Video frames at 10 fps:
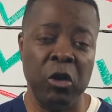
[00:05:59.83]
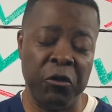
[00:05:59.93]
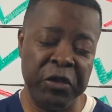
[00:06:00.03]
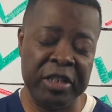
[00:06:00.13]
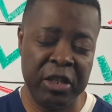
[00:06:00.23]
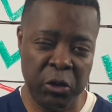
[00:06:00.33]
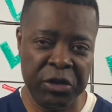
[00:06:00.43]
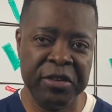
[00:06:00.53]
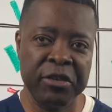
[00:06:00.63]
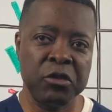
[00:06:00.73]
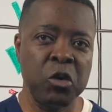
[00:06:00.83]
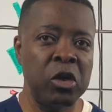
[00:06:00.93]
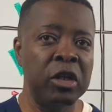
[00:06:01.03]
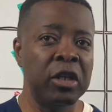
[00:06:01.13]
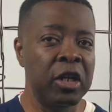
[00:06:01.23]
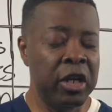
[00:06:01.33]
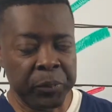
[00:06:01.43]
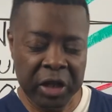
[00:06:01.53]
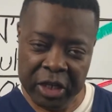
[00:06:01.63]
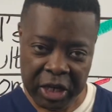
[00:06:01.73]
in nursing school.
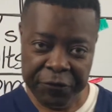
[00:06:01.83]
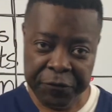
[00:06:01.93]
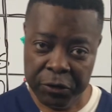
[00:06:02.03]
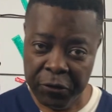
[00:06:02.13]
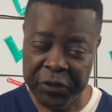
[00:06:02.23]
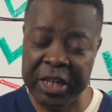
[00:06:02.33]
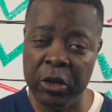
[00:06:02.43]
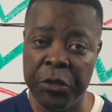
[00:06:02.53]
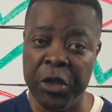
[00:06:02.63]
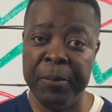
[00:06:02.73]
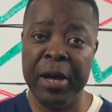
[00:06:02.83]
Give the video a thumb